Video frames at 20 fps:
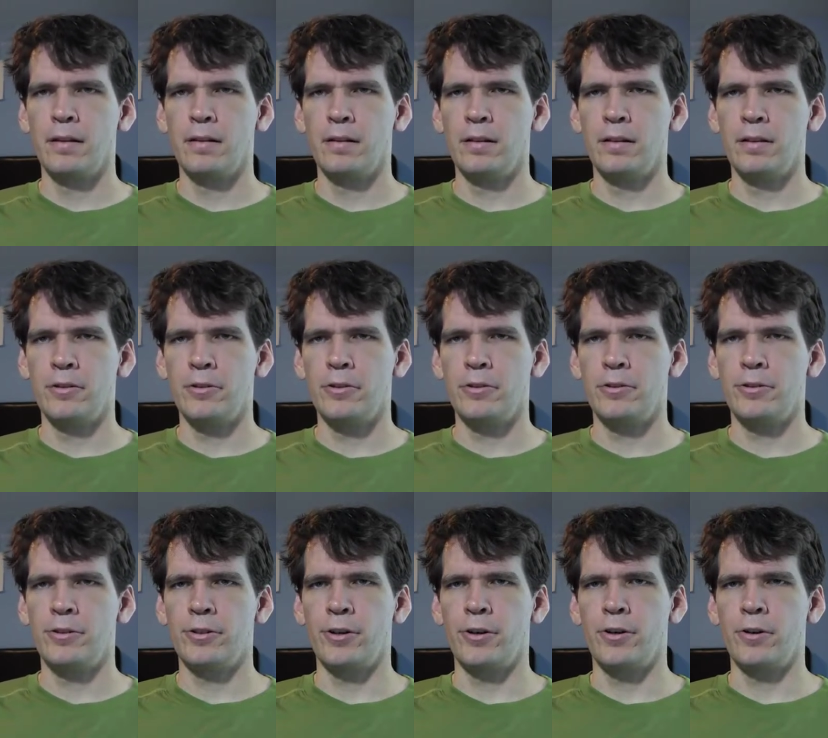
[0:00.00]
this
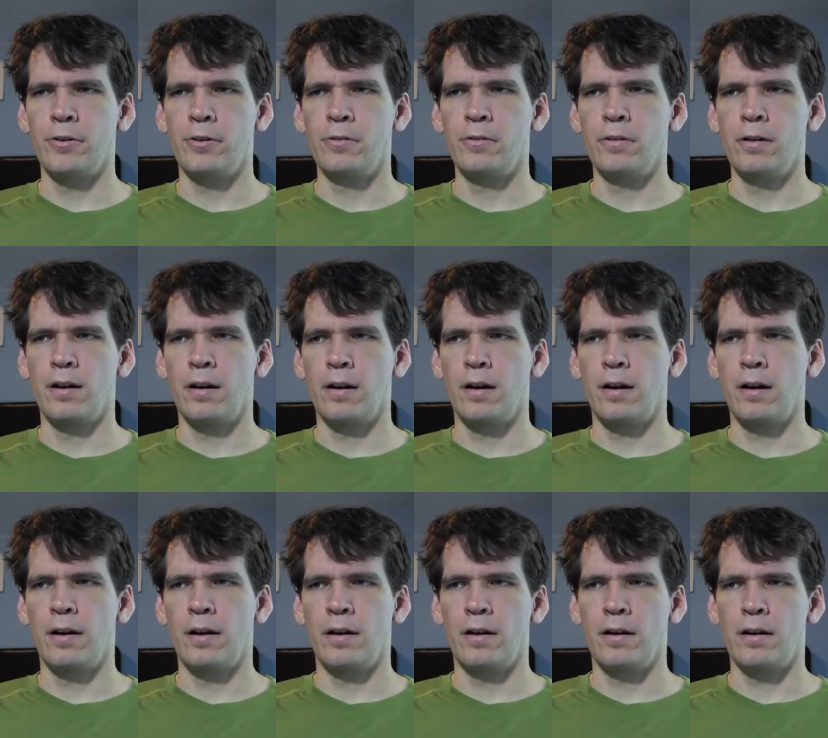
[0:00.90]
show
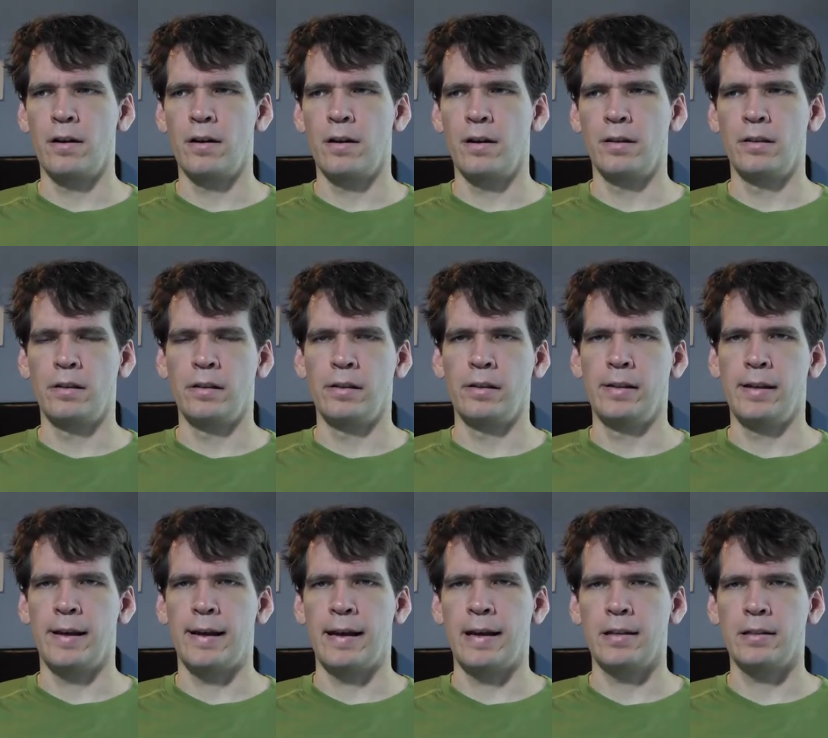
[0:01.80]
uh, on the
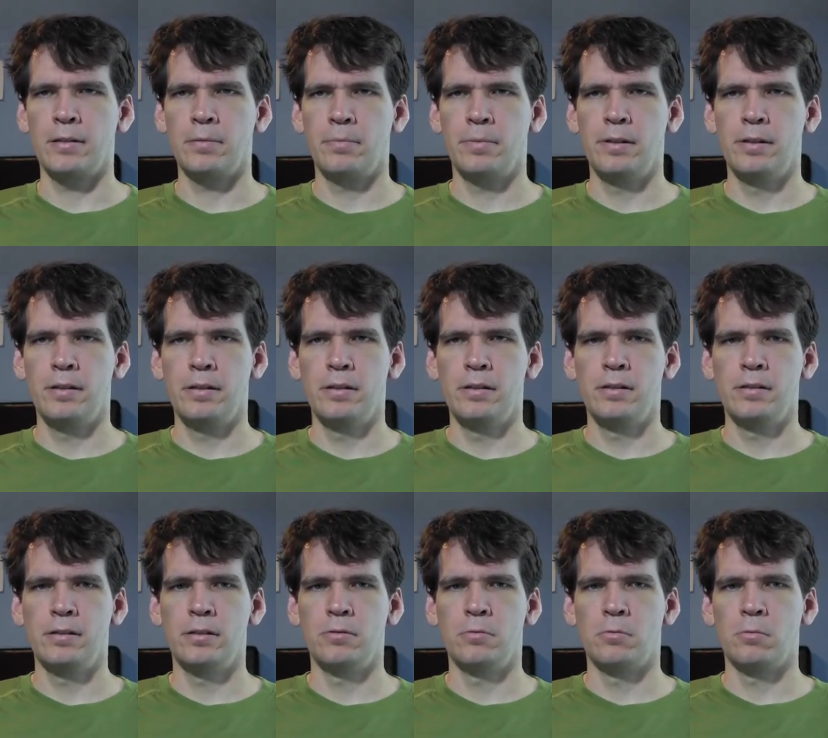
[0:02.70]

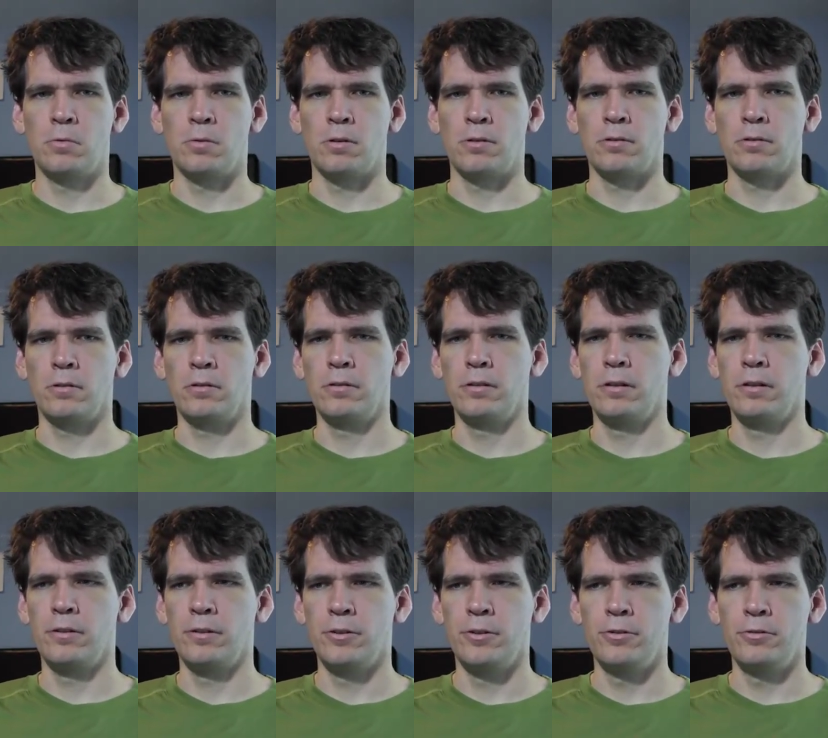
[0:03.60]
Aspie's
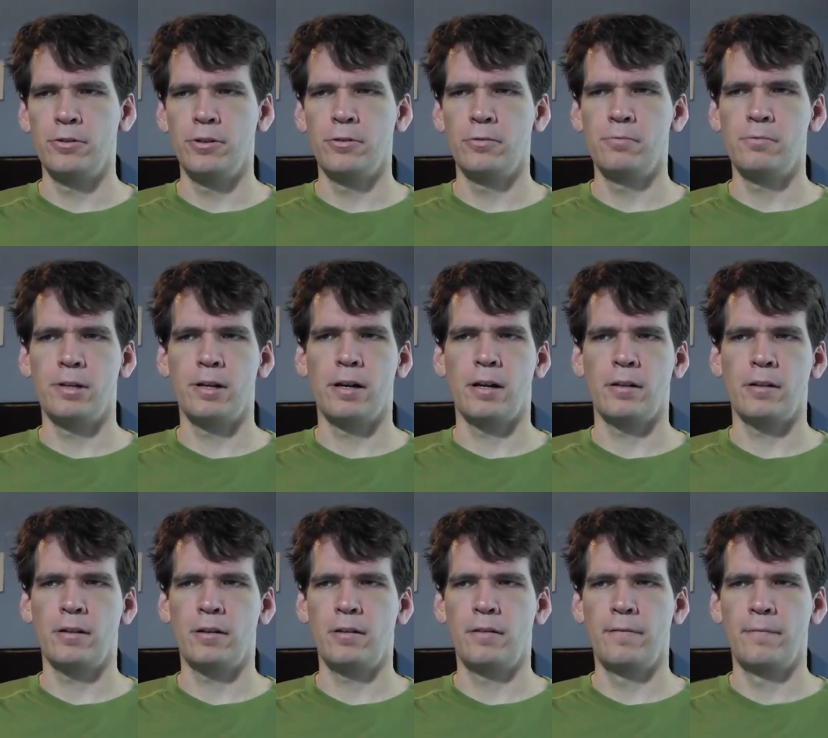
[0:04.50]
World YouTube
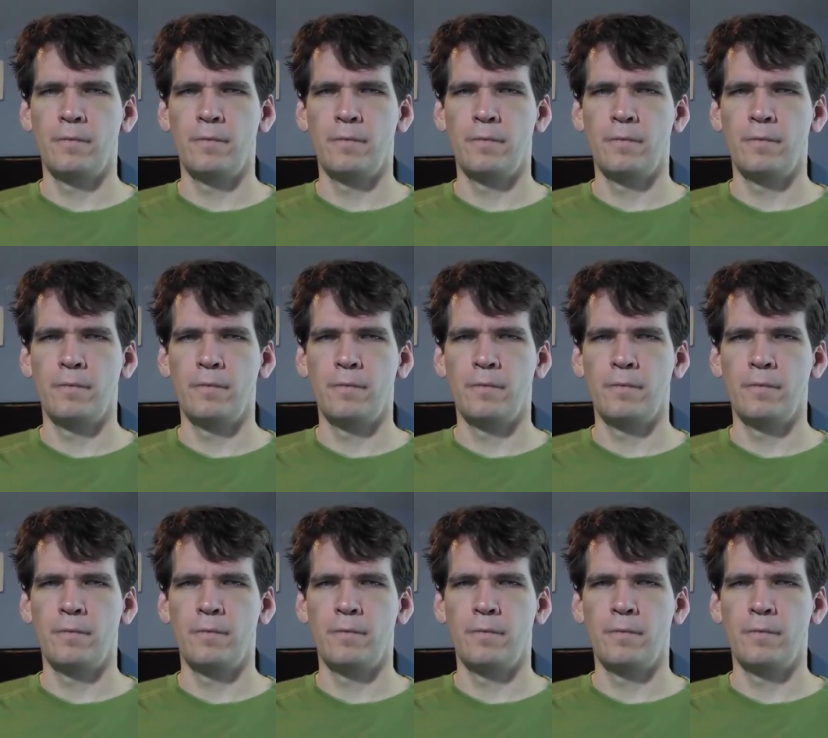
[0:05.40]
channel.